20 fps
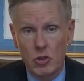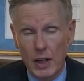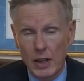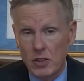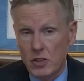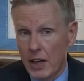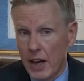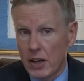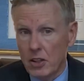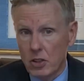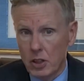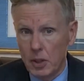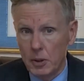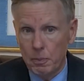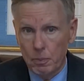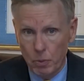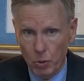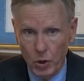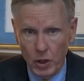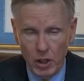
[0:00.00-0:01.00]
that's actually
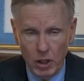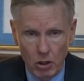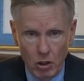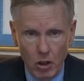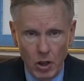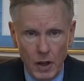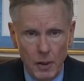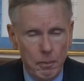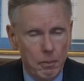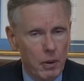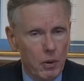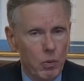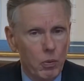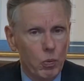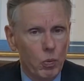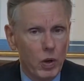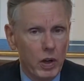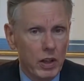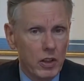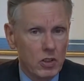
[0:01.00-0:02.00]
pretty good. But
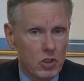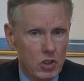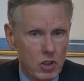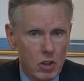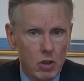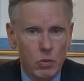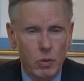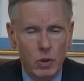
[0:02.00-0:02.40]
what it still